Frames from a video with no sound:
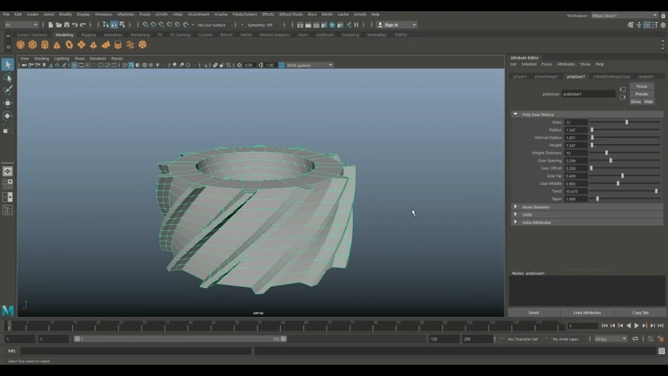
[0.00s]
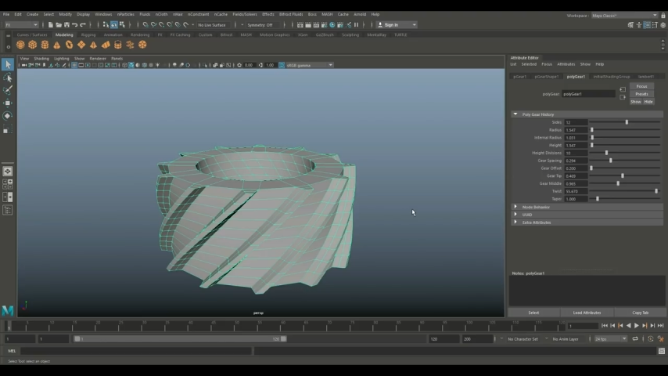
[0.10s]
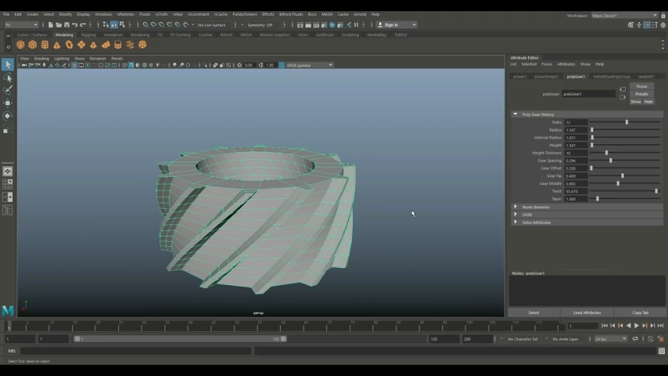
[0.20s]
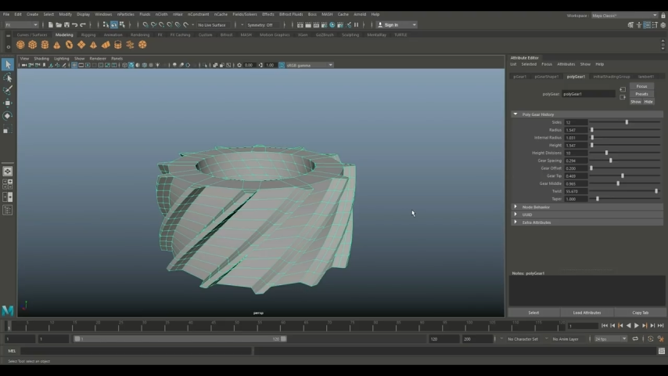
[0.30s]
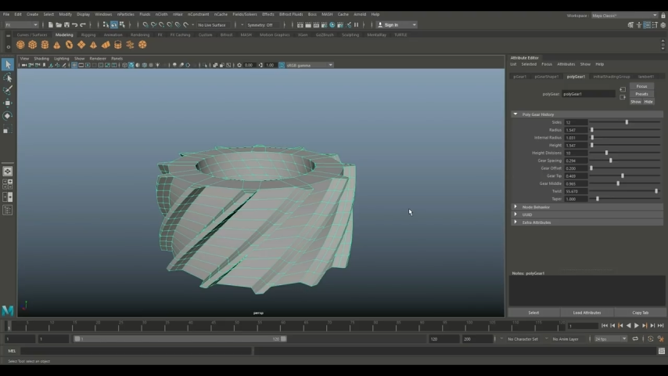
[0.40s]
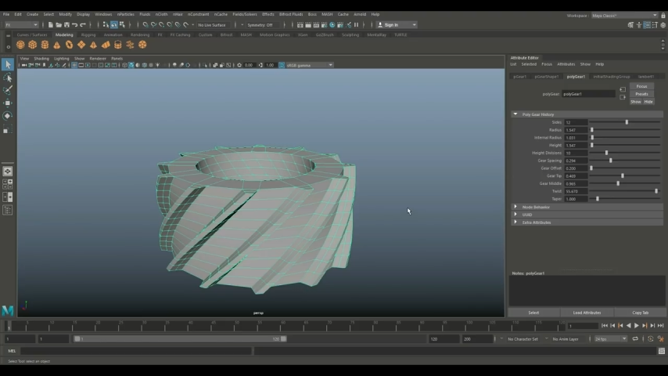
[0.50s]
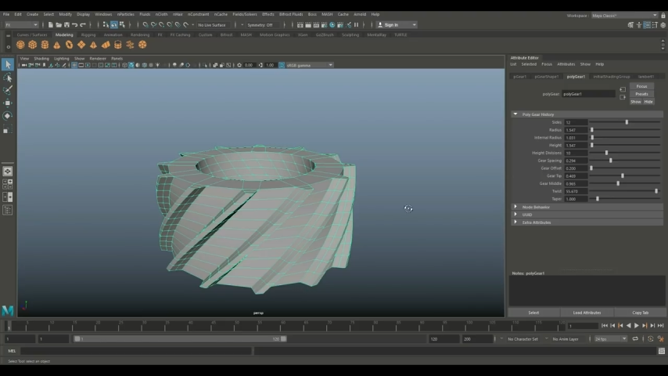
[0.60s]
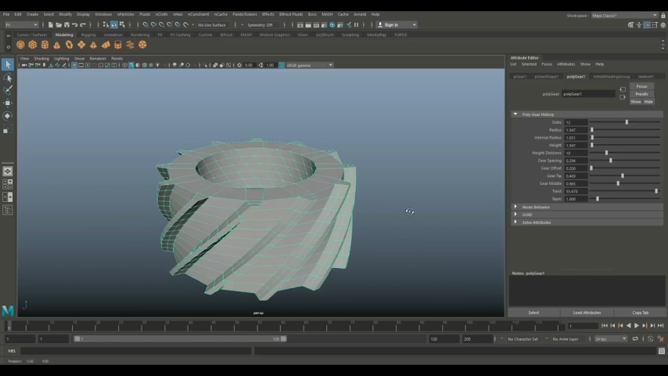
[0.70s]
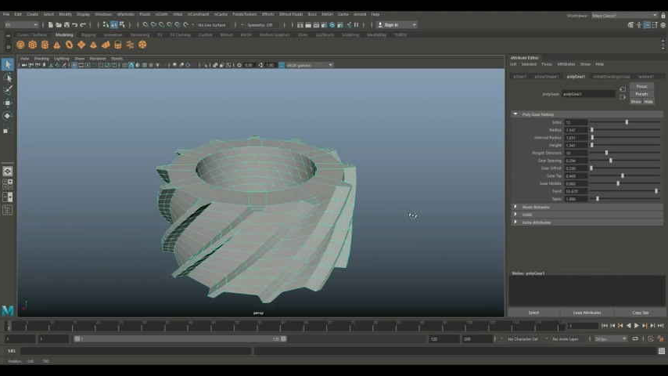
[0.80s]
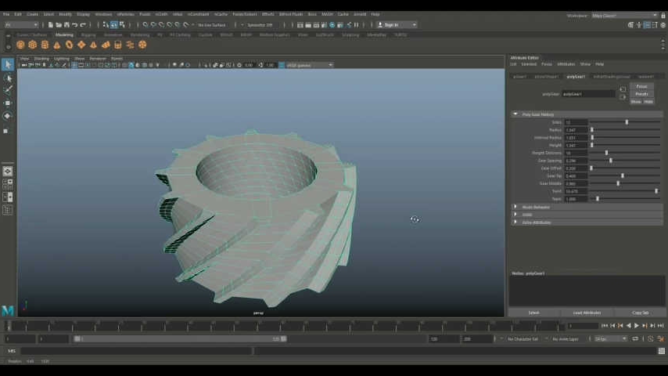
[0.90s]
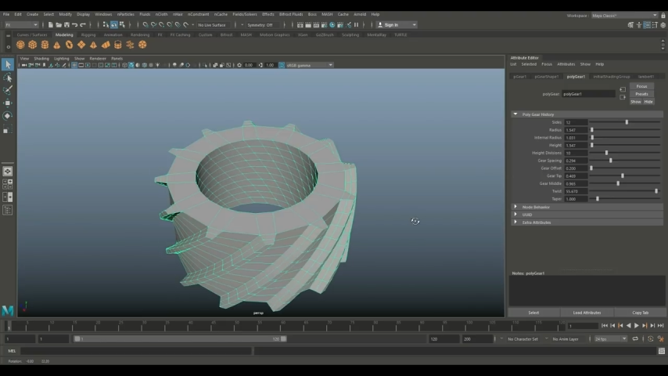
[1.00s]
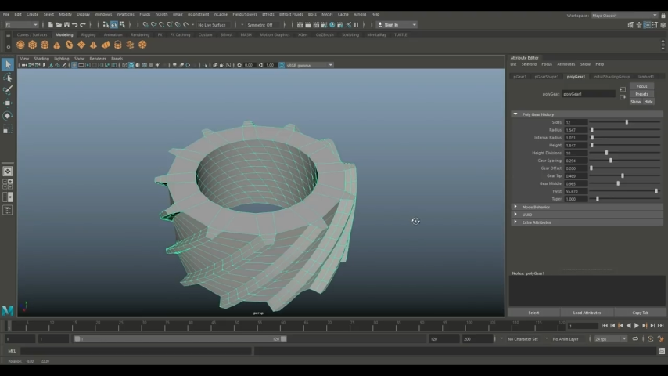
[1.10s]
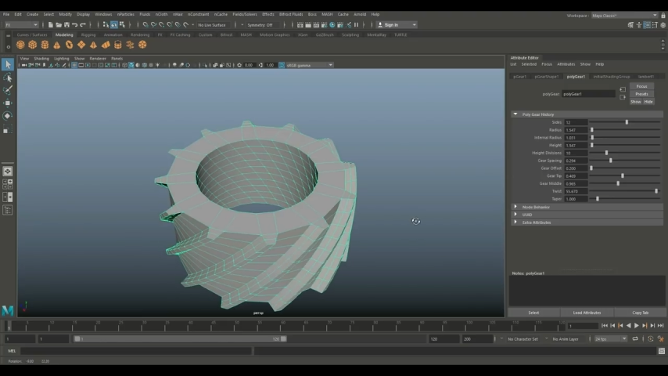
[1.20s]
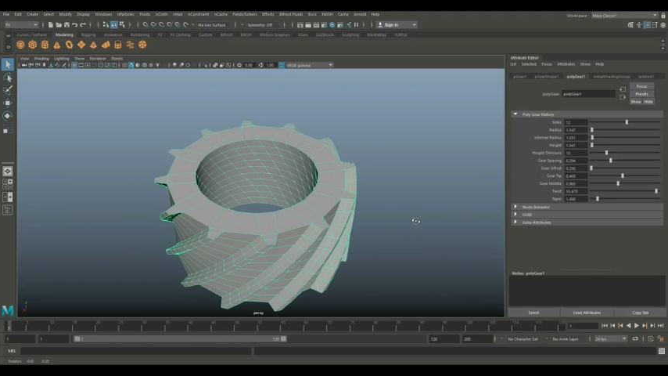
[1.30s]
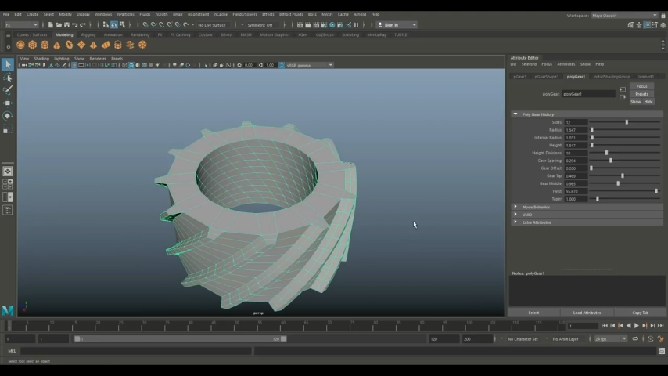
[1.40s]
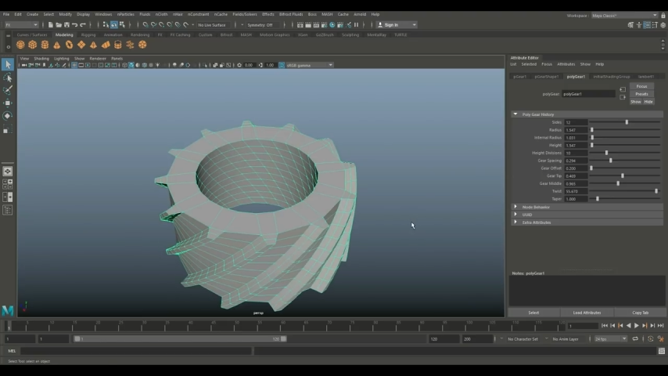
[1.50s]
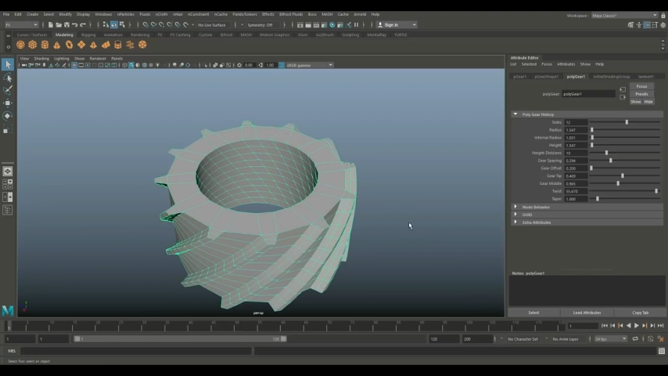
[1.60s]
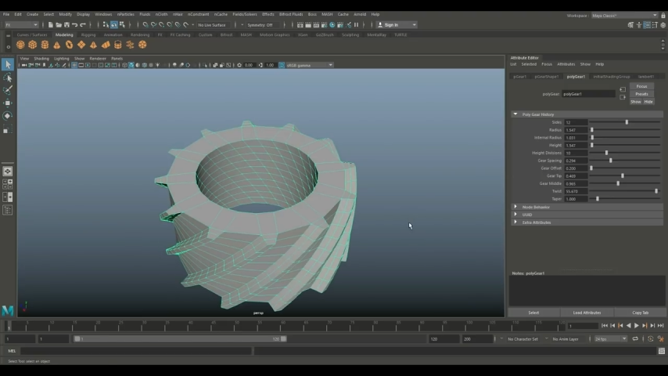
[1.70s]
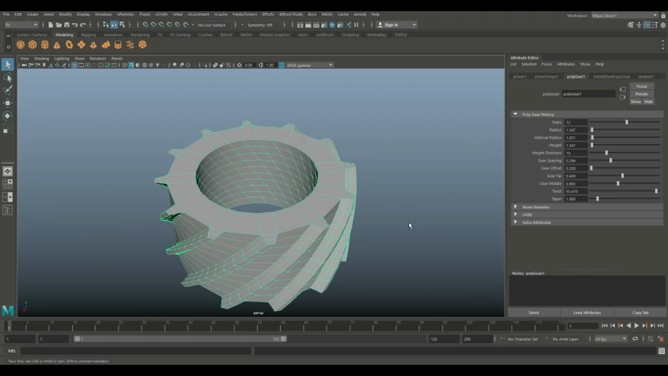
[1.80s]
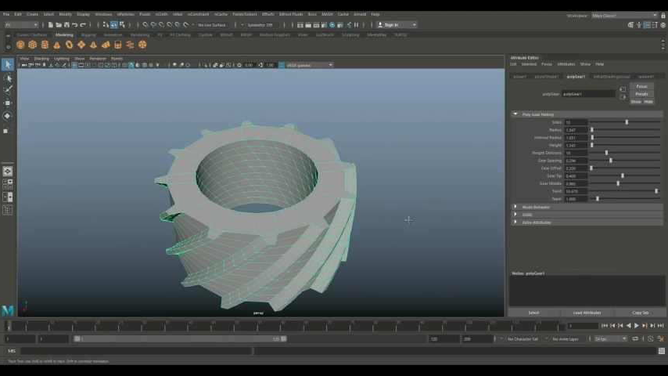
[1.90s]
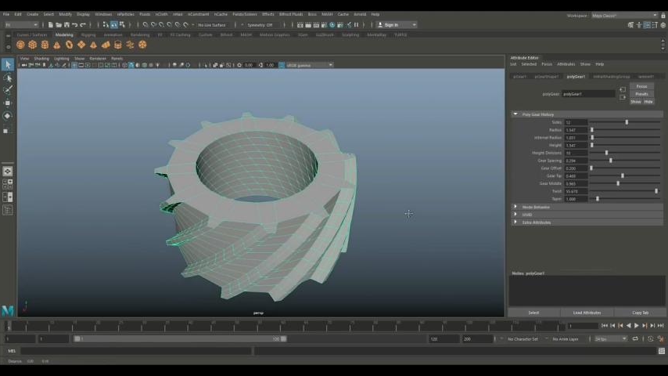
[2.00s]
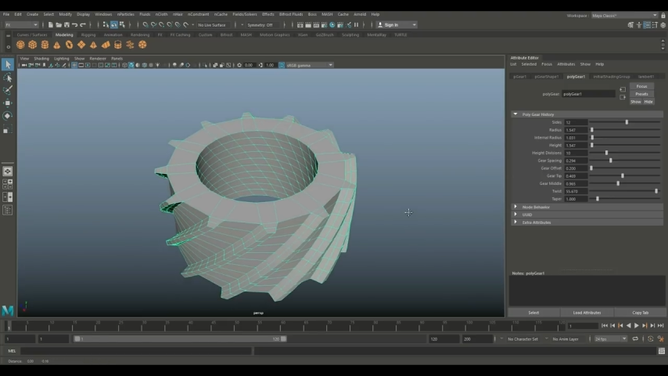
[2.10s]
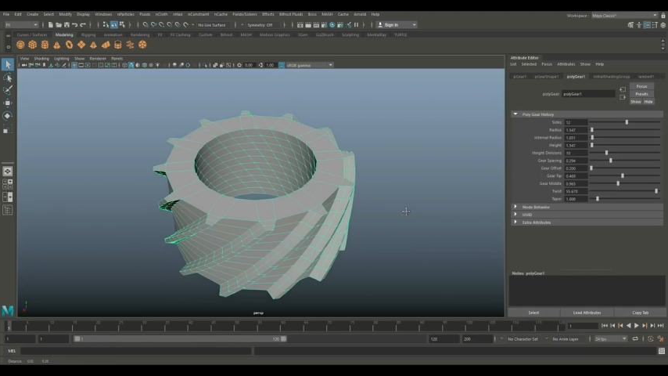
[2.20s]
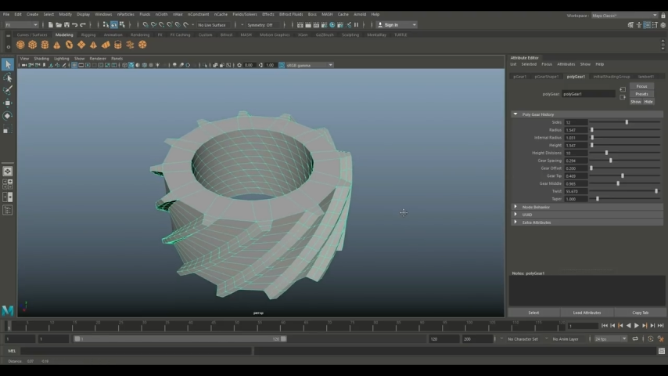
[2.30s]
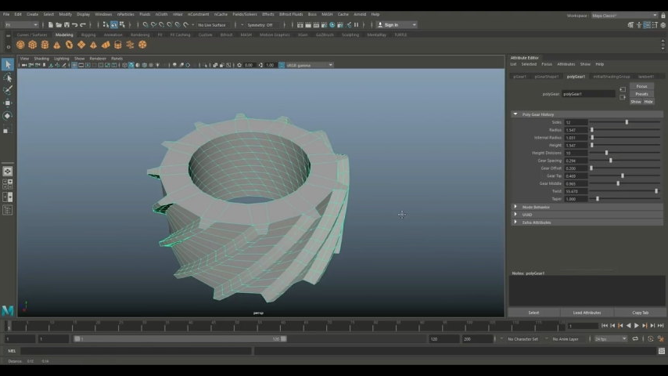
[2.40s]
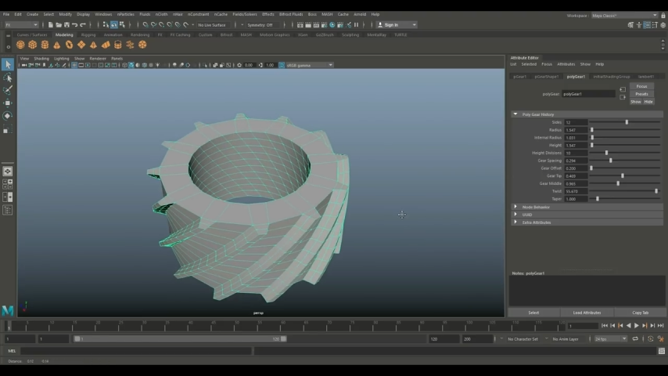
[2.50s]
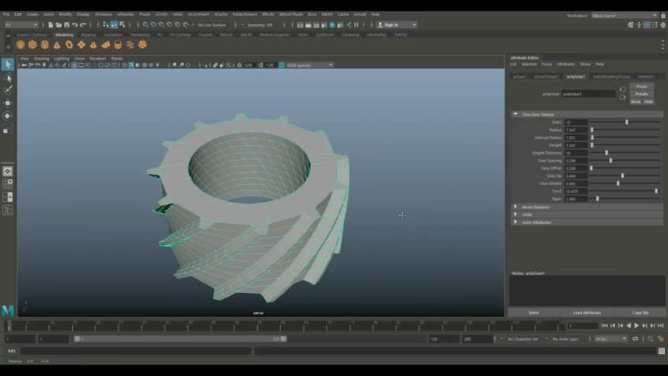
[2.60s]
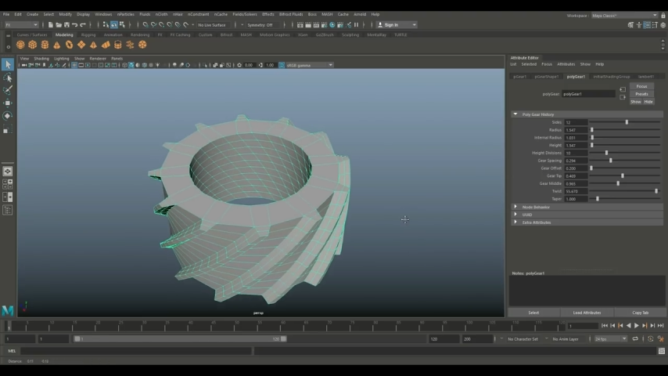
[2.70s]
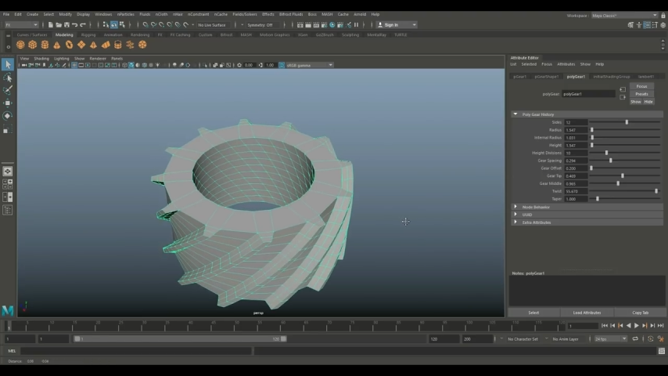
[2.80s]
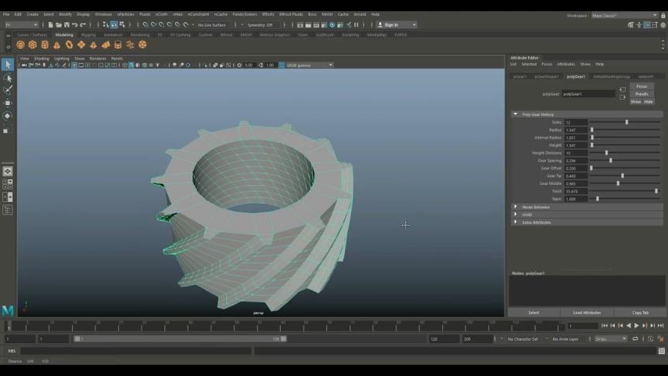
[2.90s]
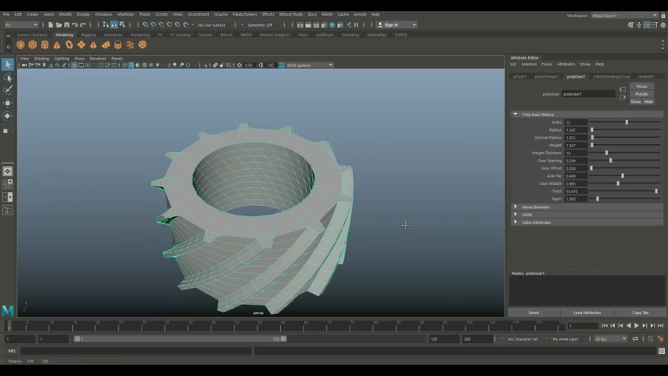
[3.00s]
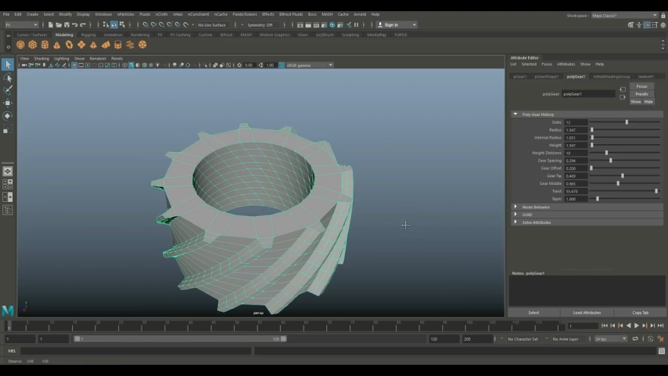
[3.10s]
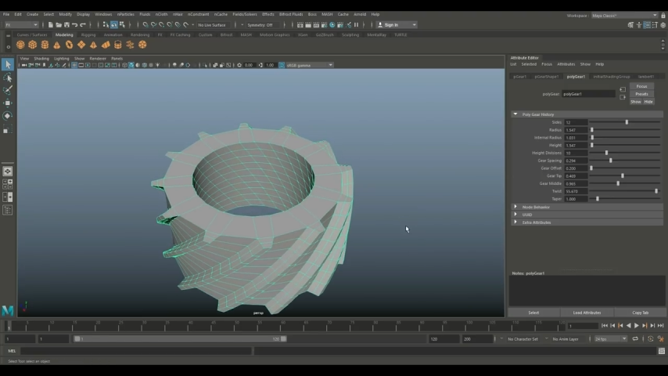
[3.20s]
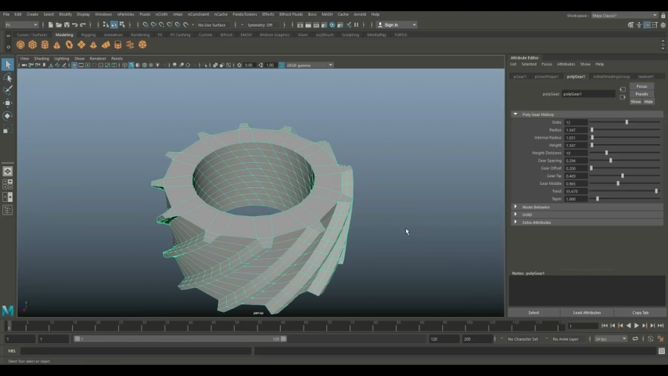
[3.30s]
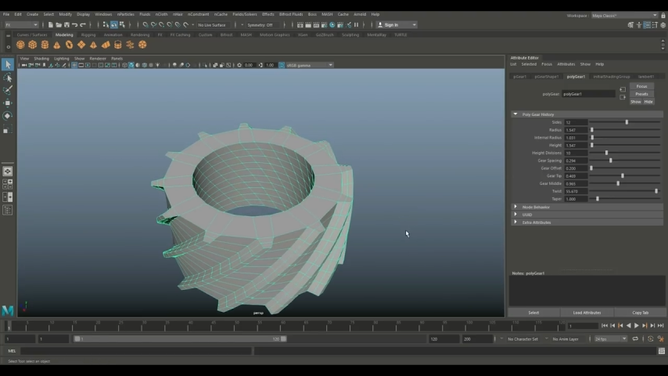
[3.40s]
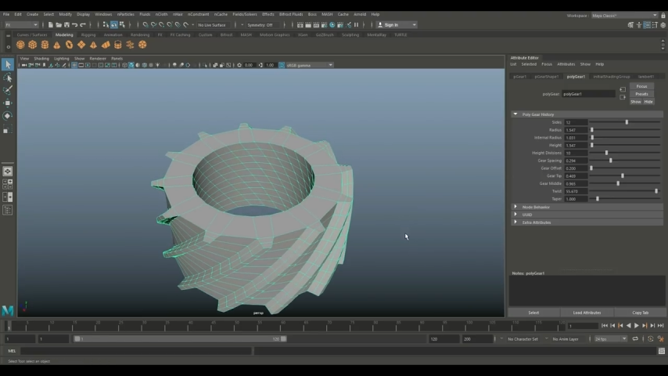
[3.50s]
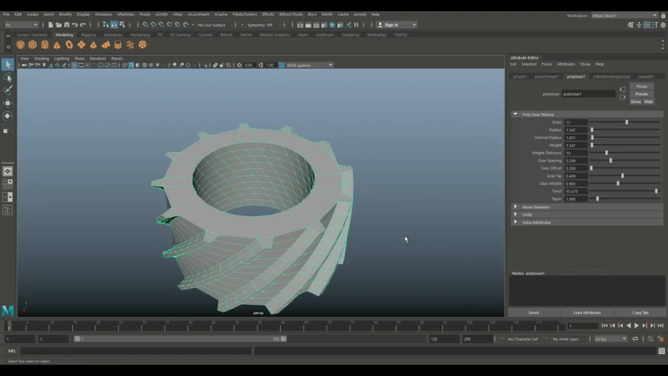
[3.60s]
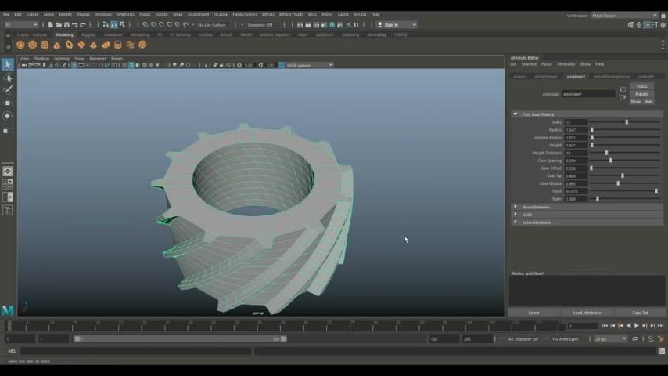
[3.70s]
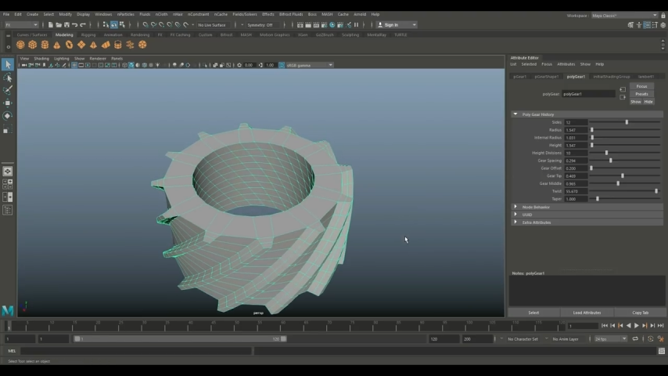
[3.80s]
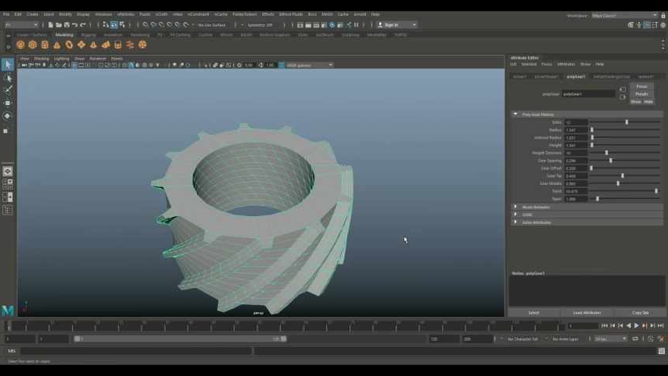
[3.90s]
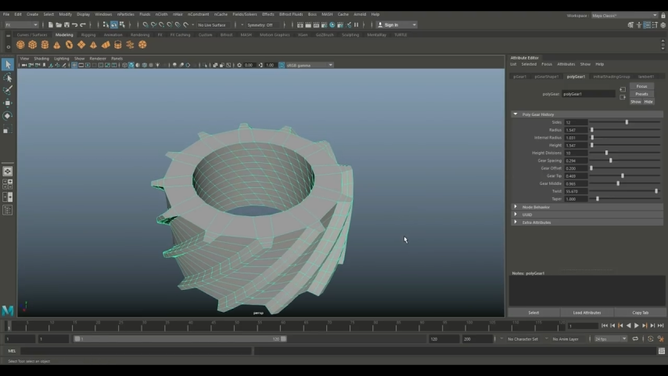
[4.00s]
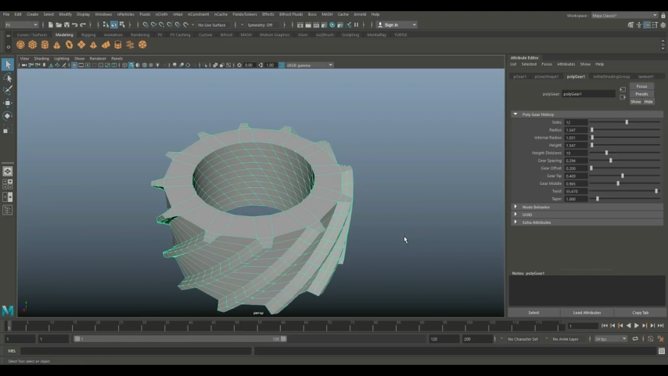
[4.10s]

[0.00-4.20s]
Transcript: [unreadable: no face in view]